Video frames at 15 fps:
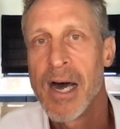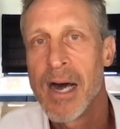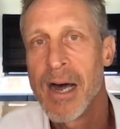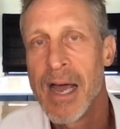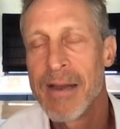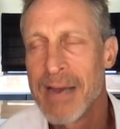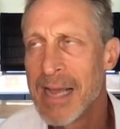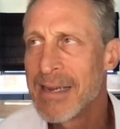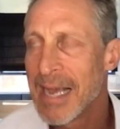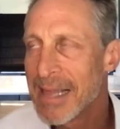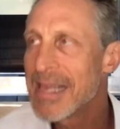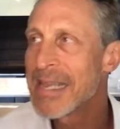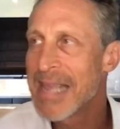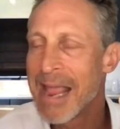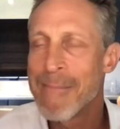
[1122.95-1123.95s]
Uh, and, and,
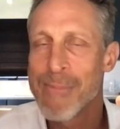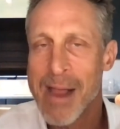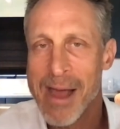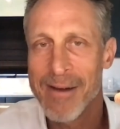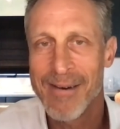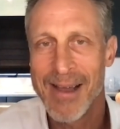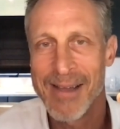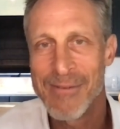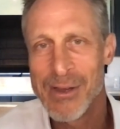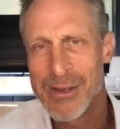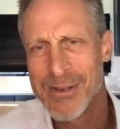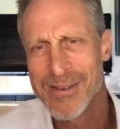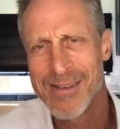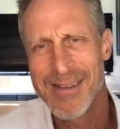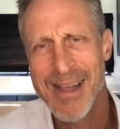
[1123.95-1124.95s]
I think Gabe Brown, I
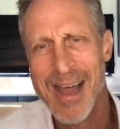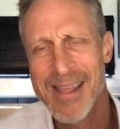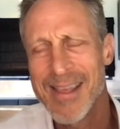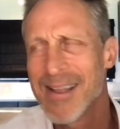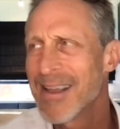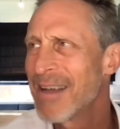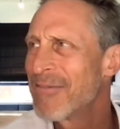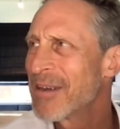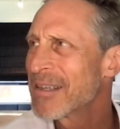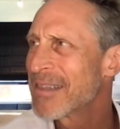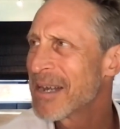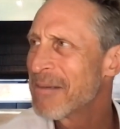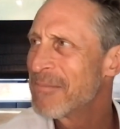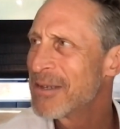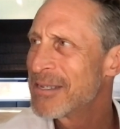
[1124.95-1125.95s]
think I think I
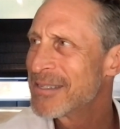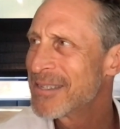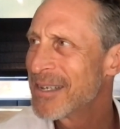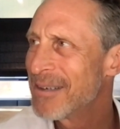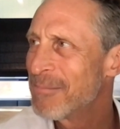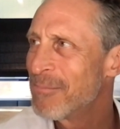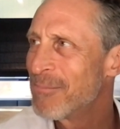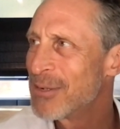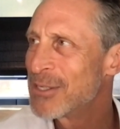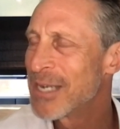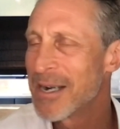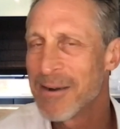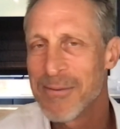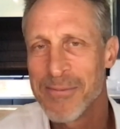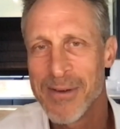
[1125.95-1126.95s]
forget the name of his uh,
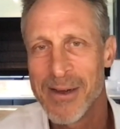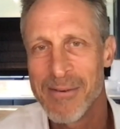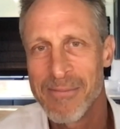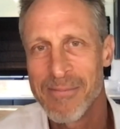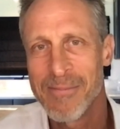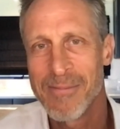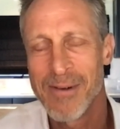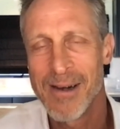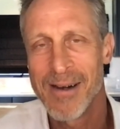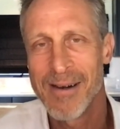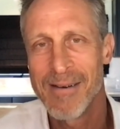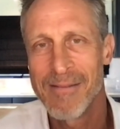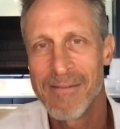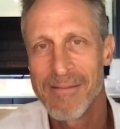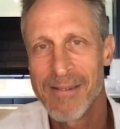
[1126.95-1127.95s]
regenerative uh,
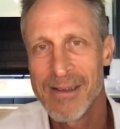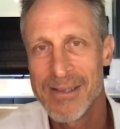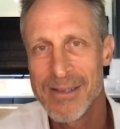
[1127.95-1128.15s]
uh